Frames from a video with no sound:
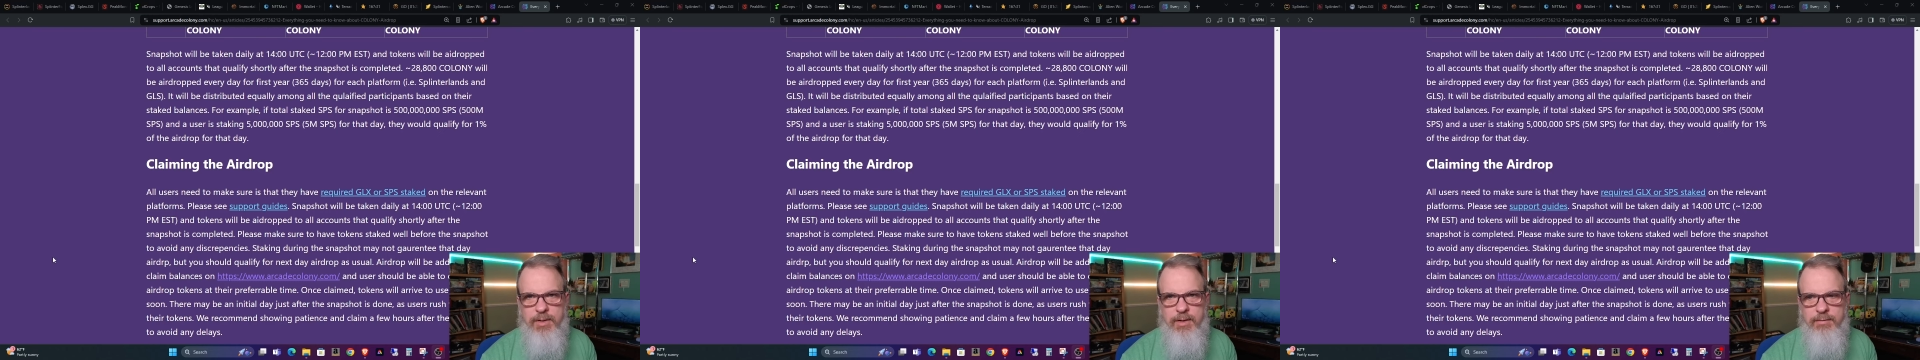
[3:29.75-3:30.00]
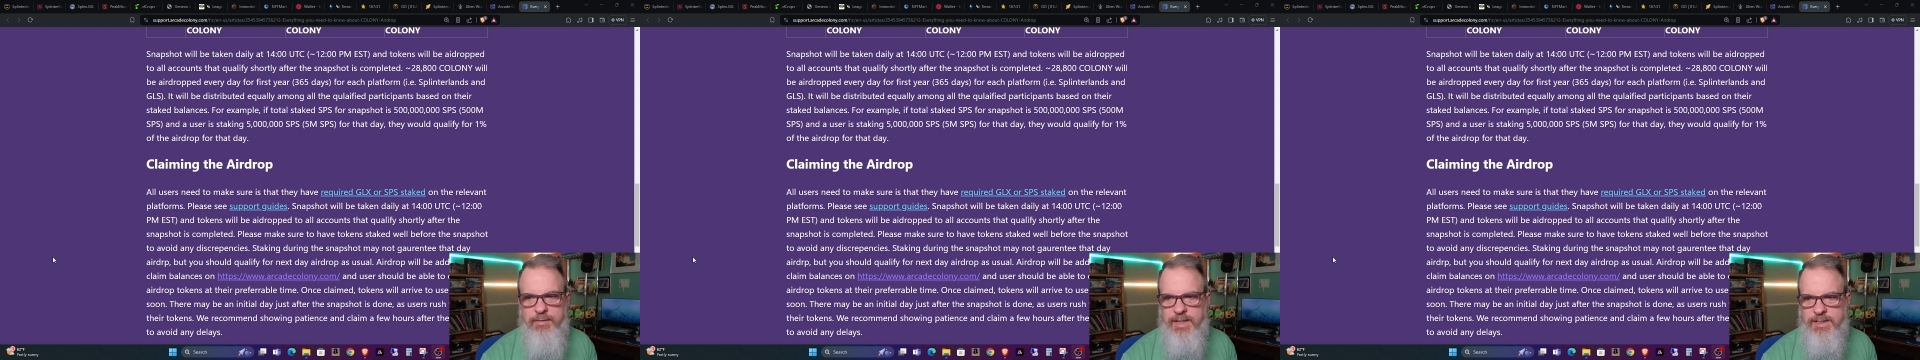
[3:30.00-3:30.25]

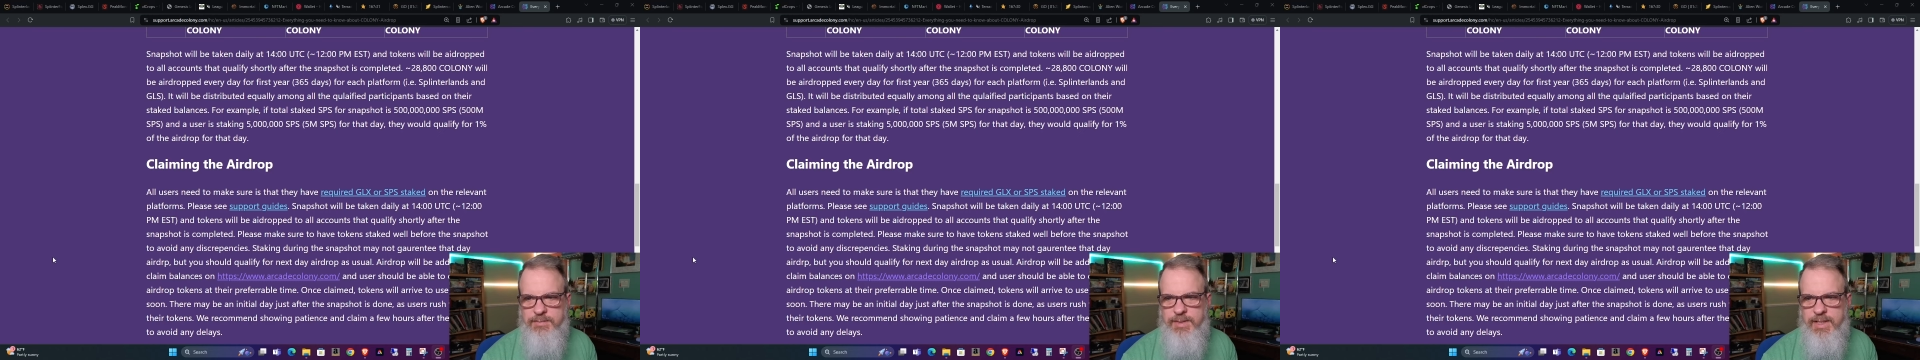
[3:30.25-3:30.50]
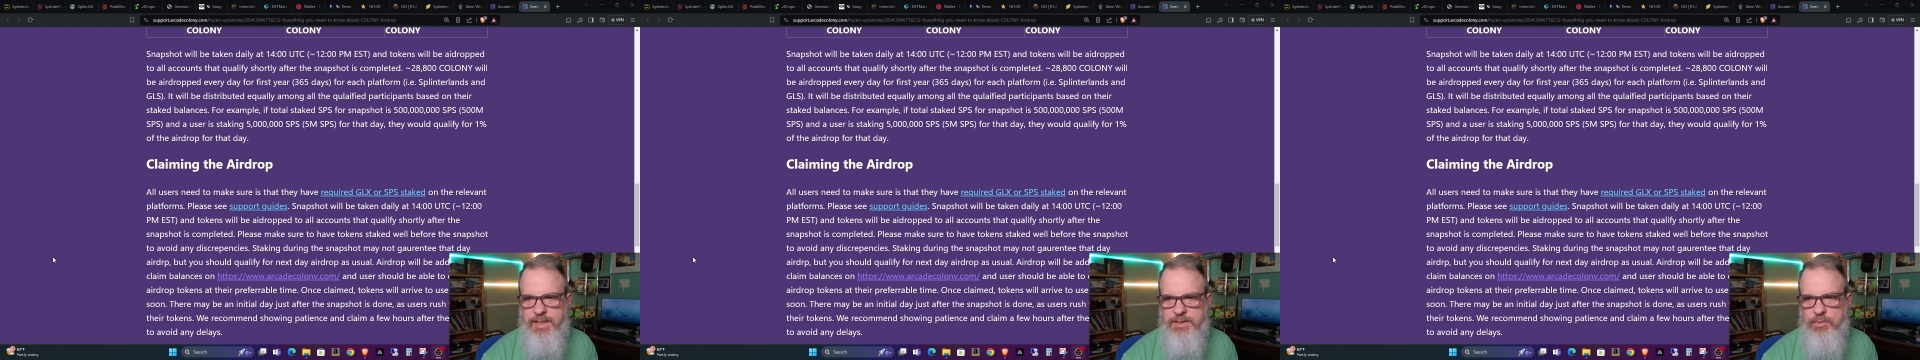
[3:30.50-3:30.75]
of
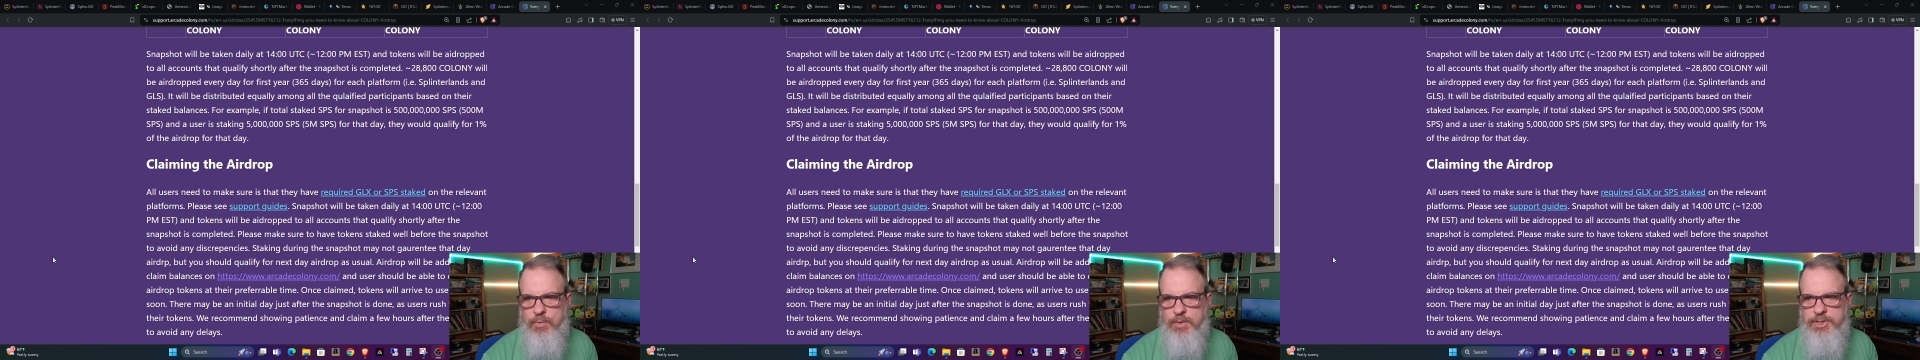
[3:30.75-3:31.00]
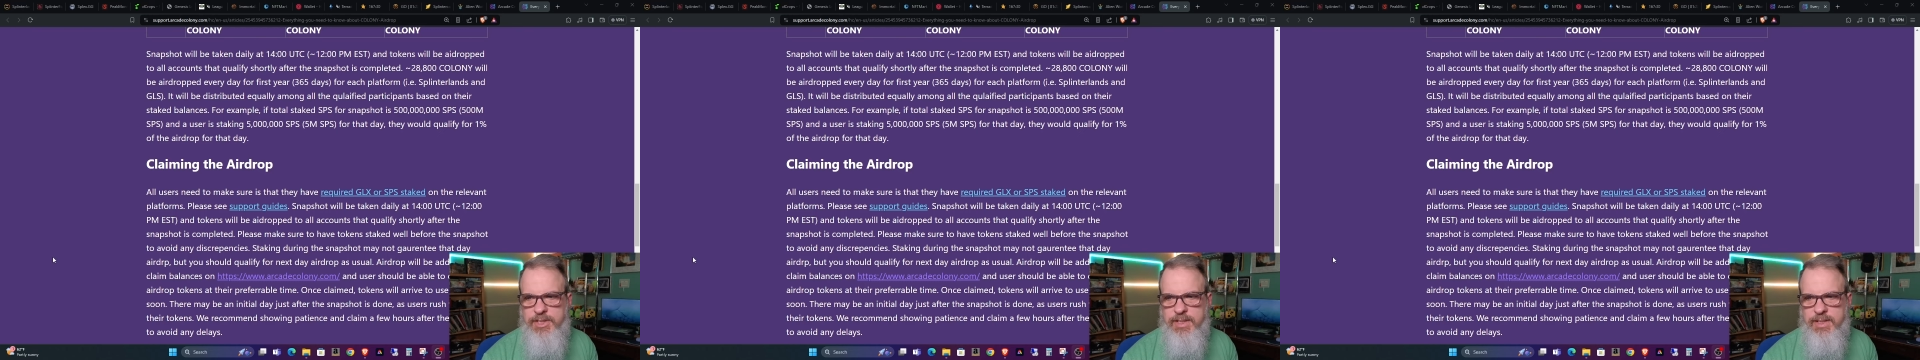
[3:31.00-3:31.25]
SPS or
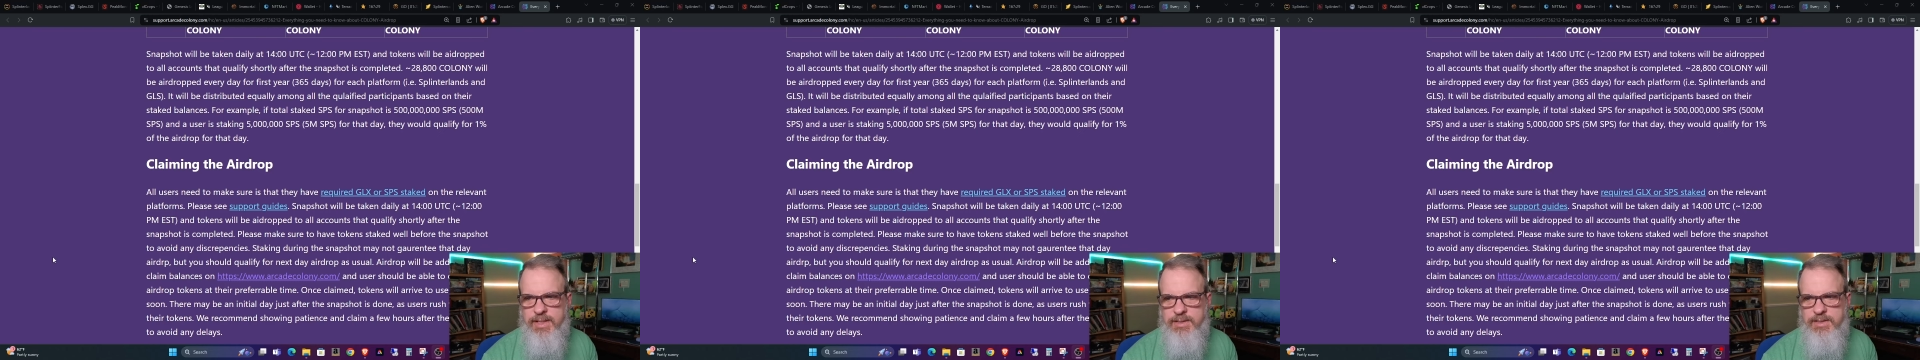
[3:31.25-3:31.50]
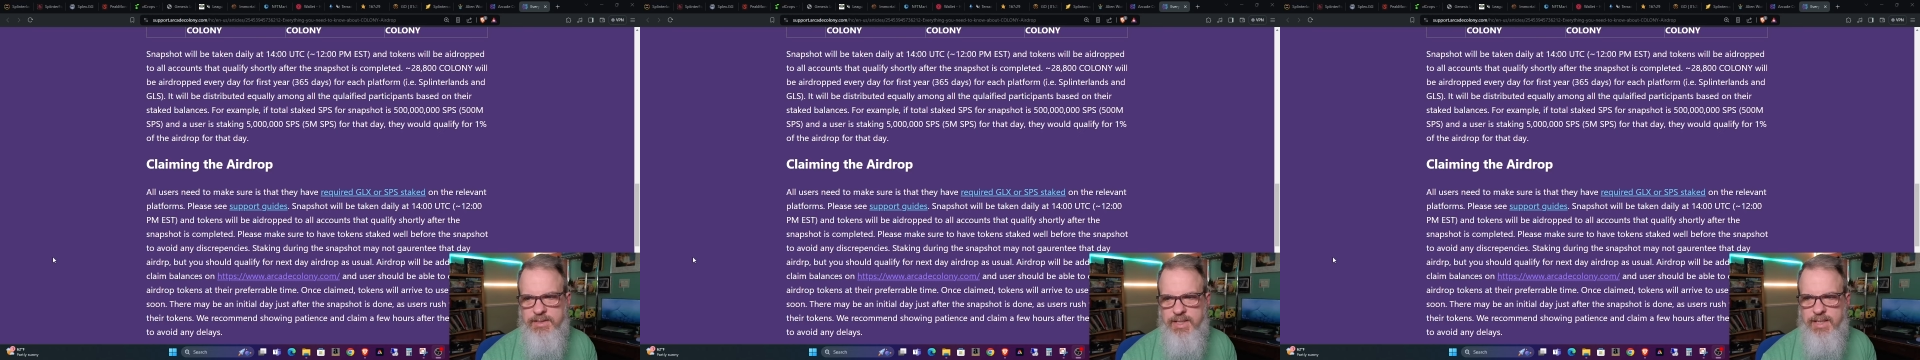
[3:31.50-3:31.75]
GLX
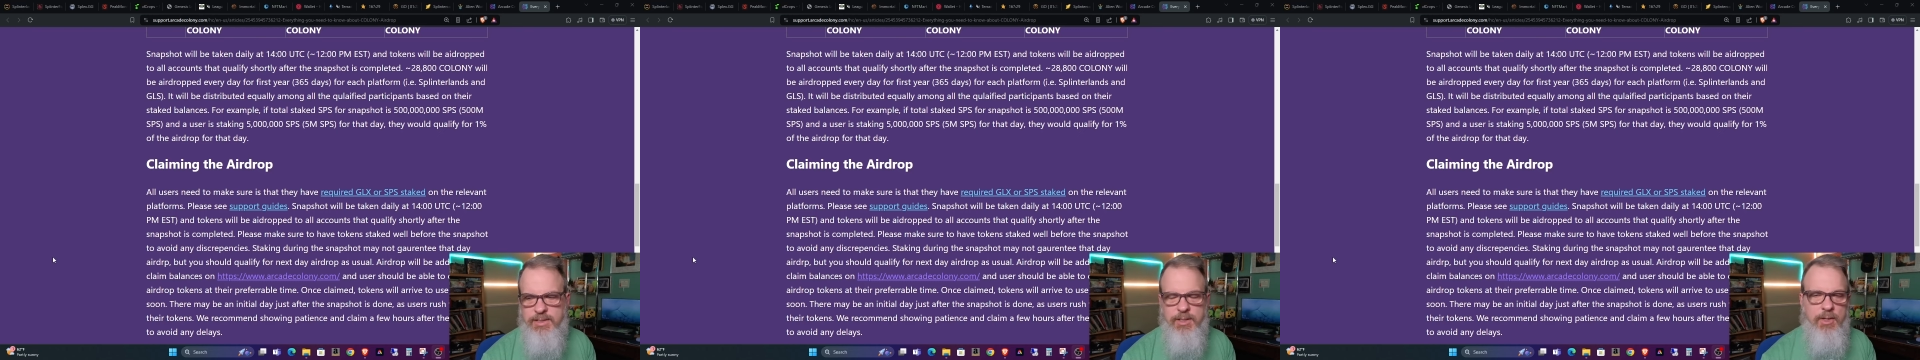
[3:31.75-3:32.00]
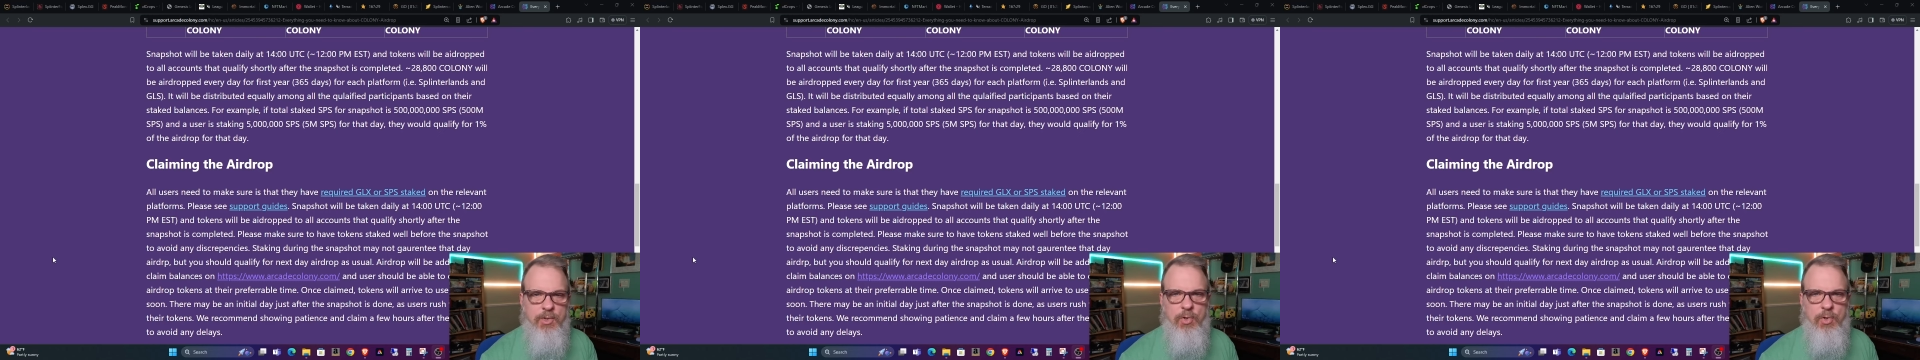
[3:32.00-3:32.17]
staked,